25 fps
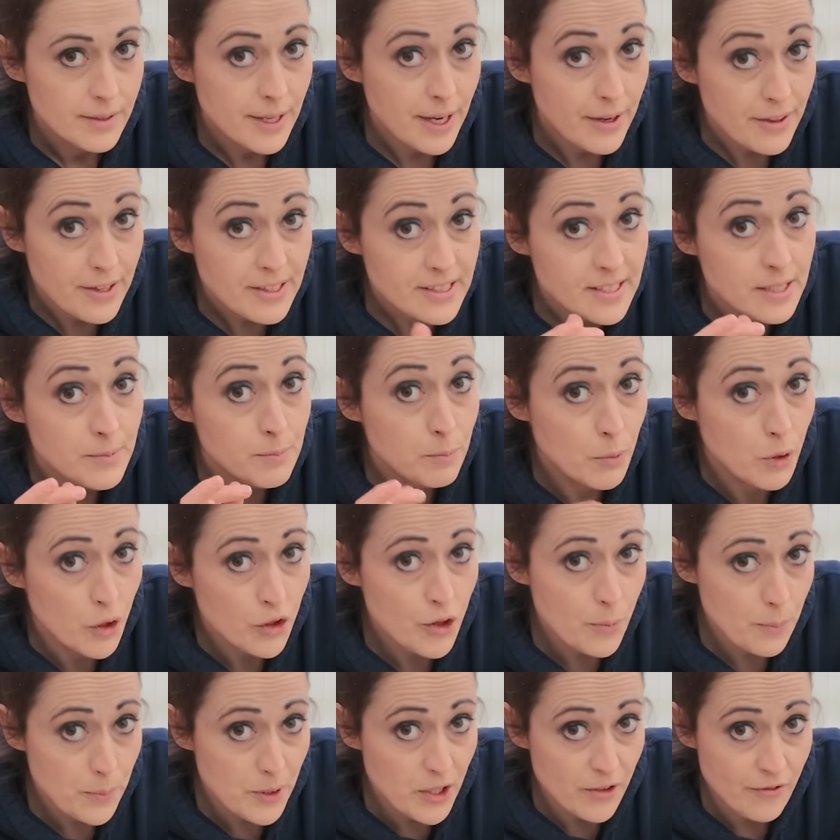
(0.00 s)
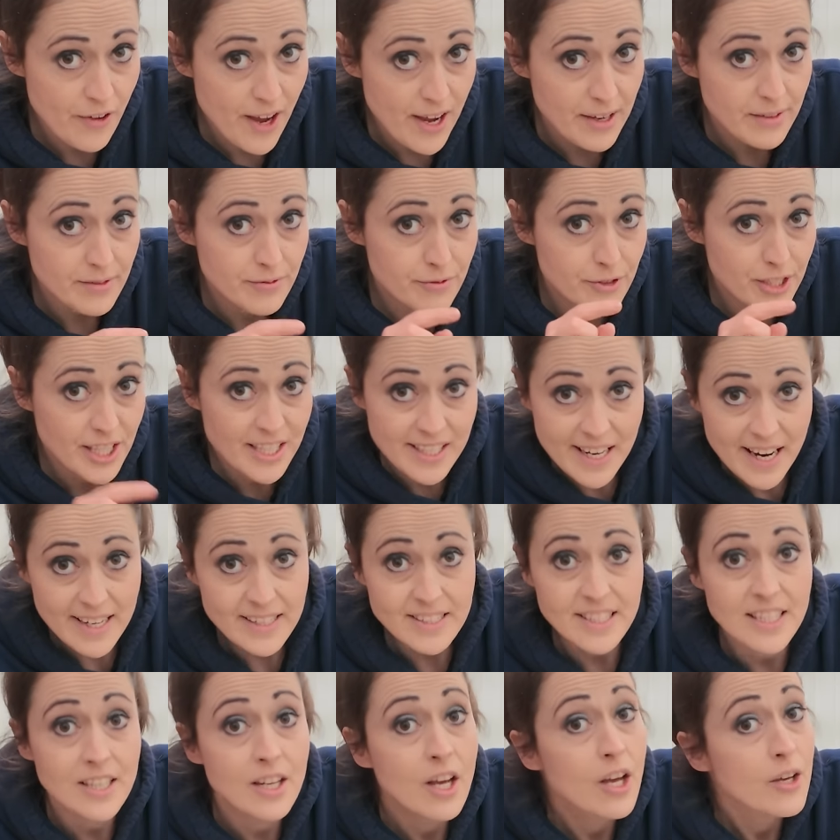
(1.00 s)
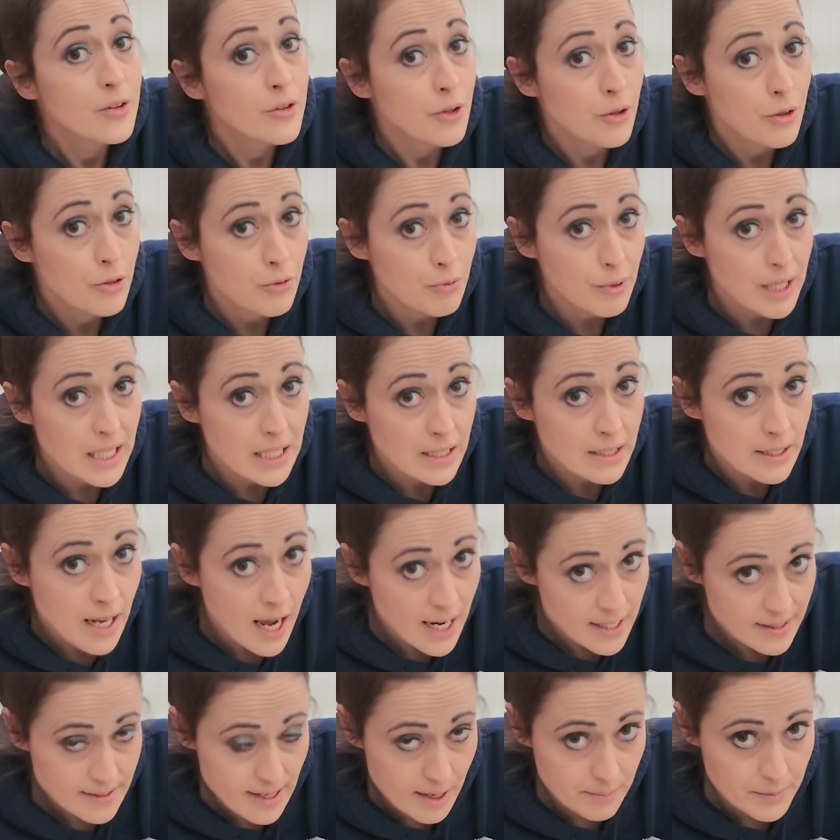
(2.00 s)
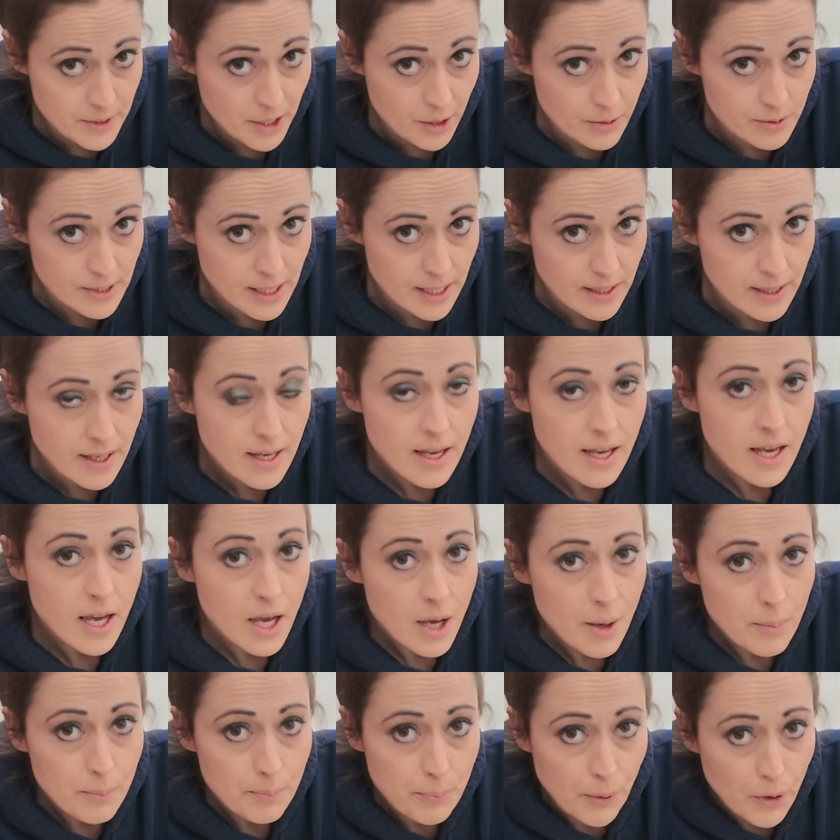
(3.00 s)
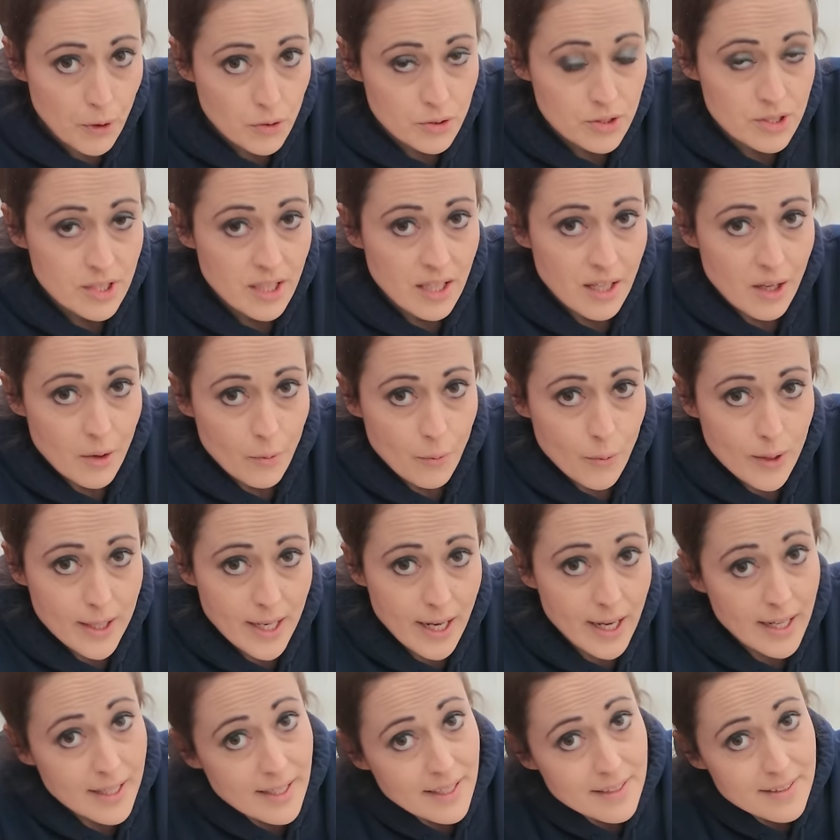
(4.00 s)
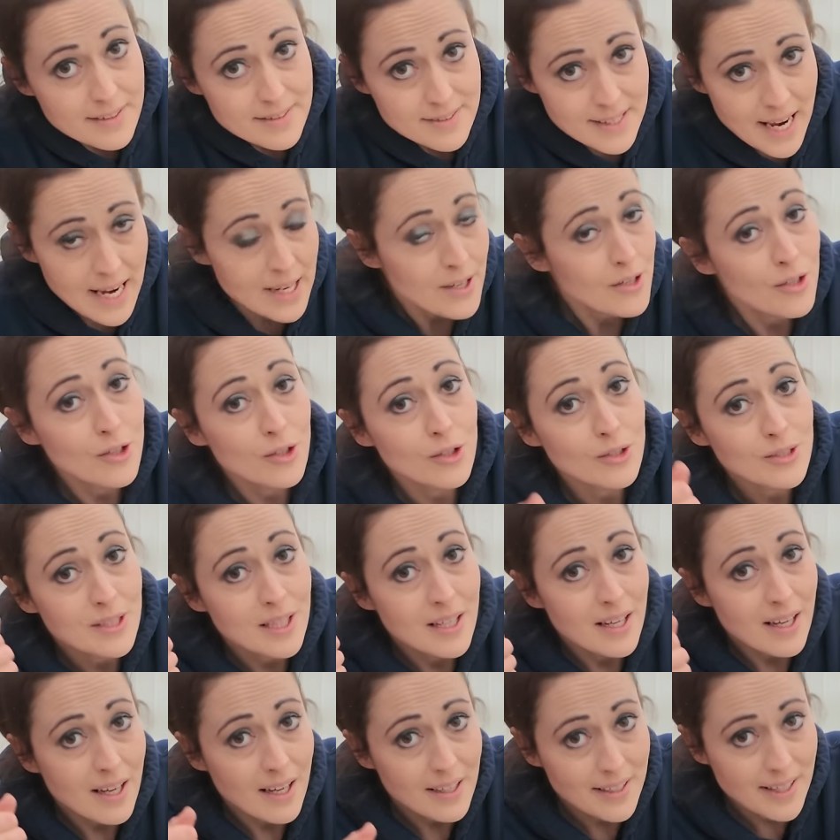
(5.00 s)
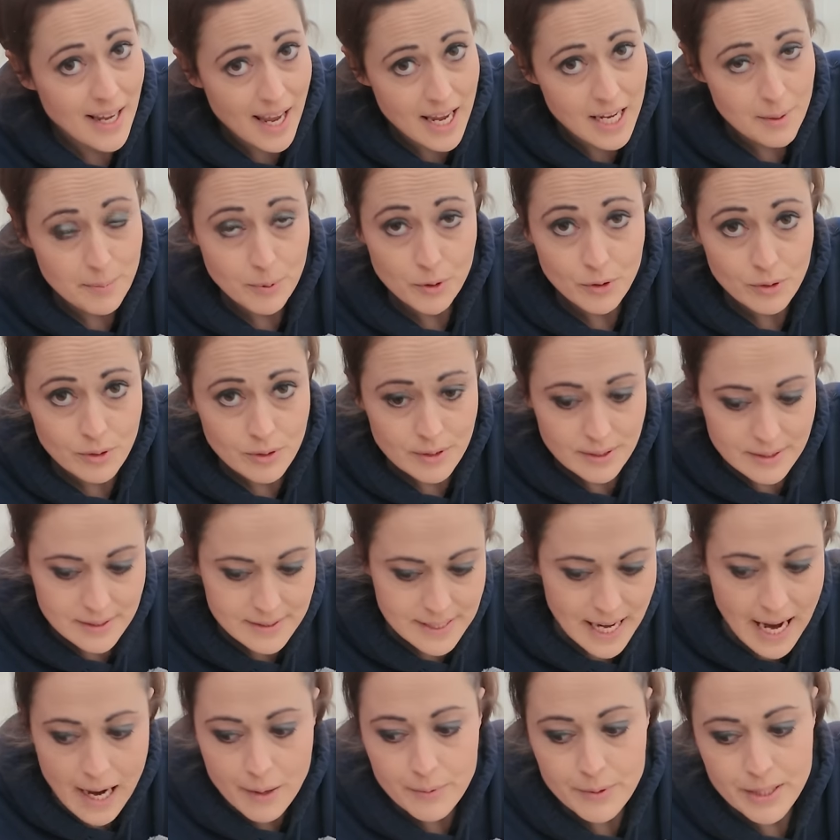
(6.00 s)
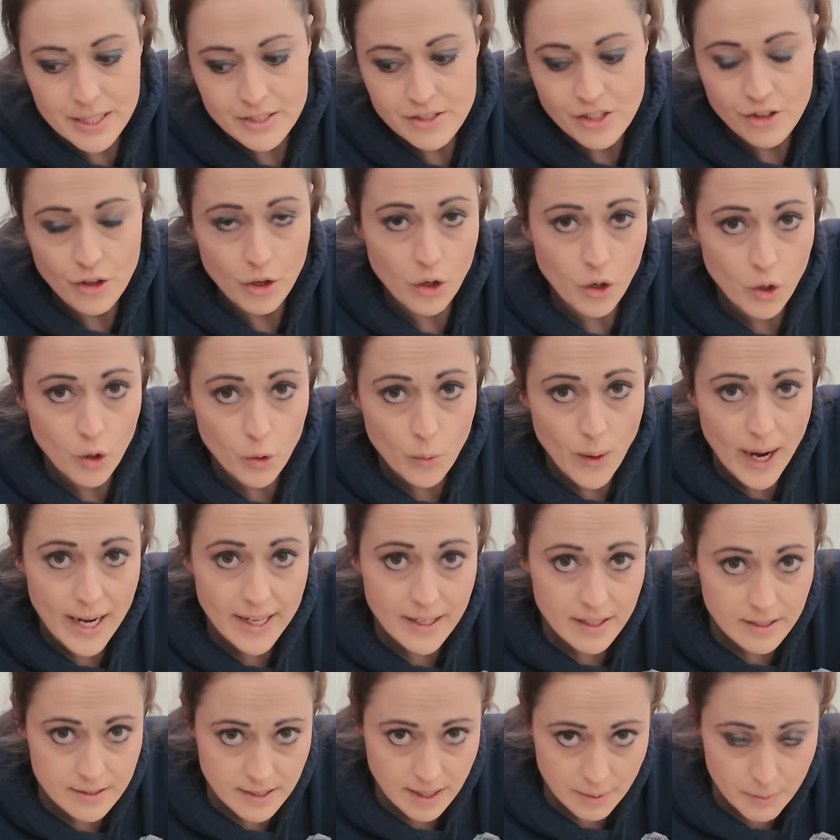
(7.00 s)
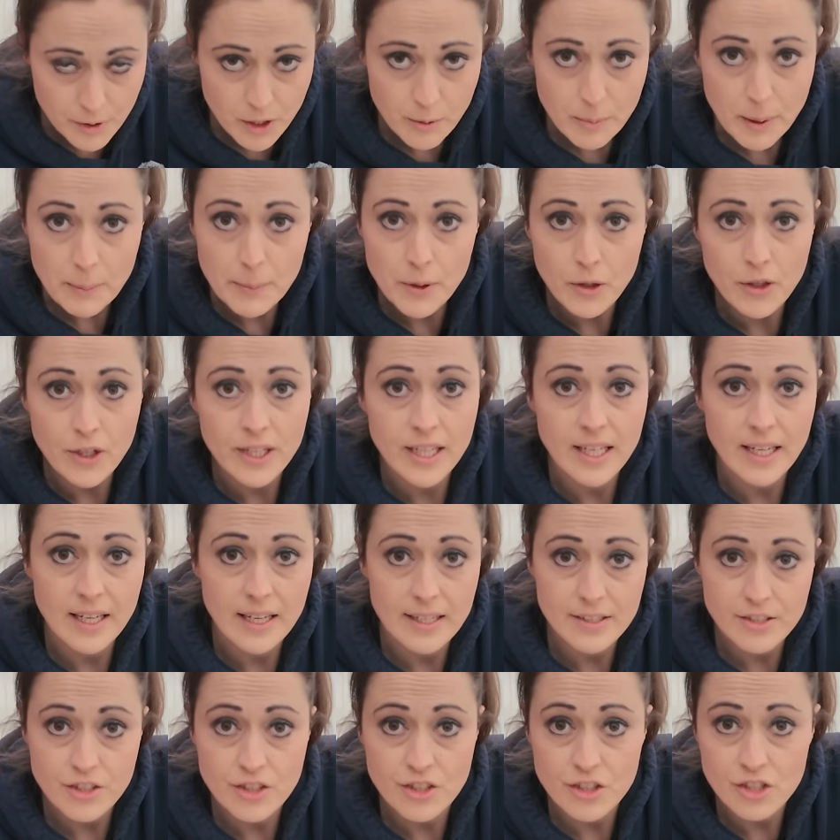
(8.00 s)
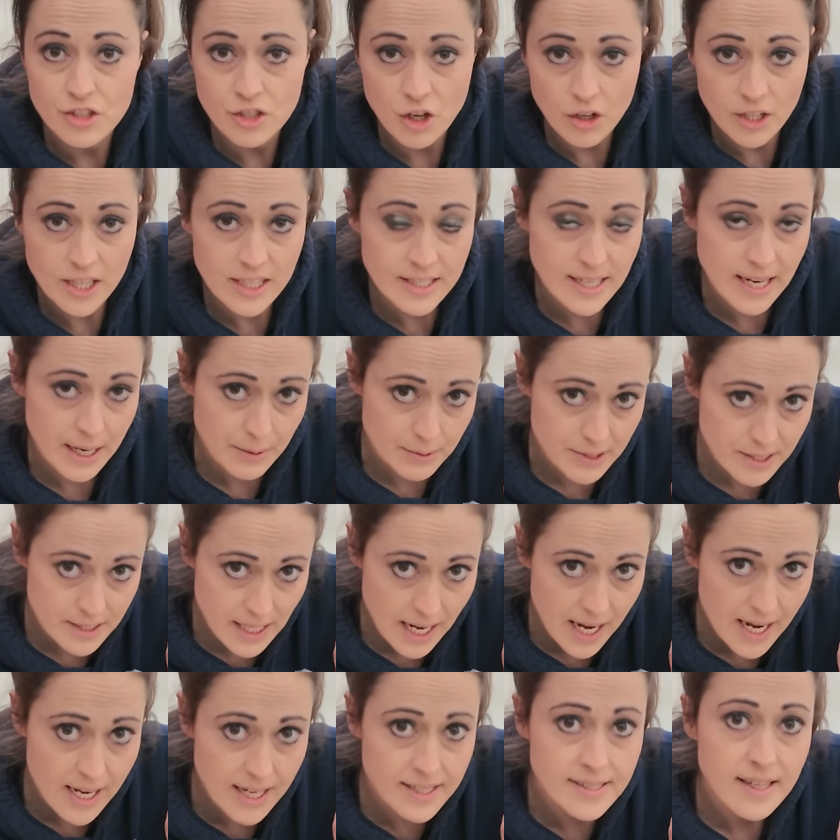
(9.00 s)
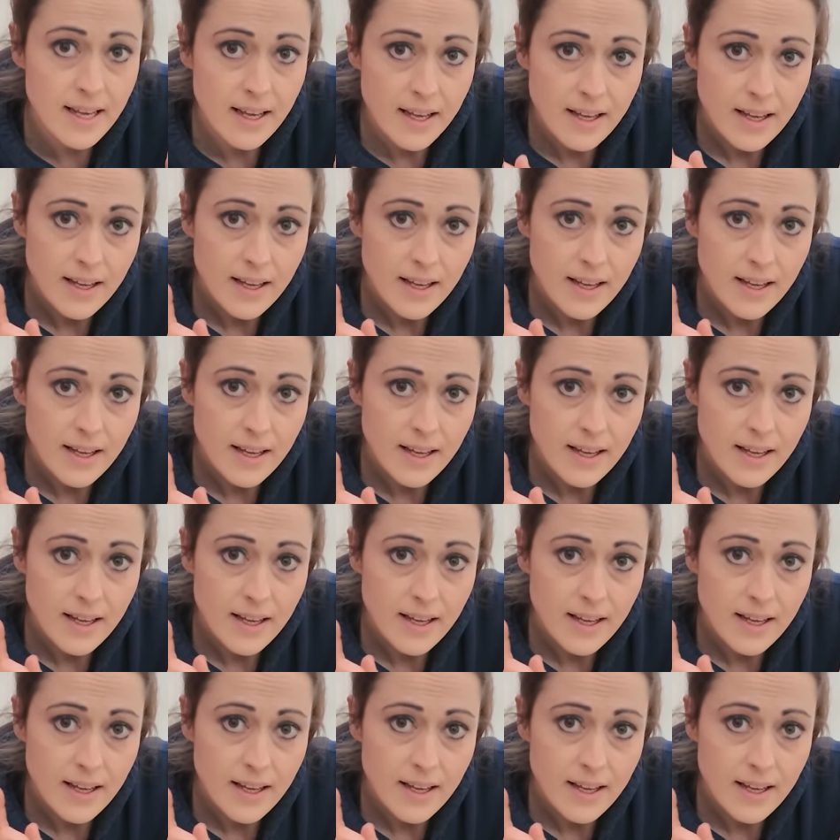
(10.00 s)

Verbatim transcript: Now, this is more than perfect for connecting the three lights that I'm using, but when I dangle a cable down into the hallway, because I'm going to be plugging it into the socket downstairs,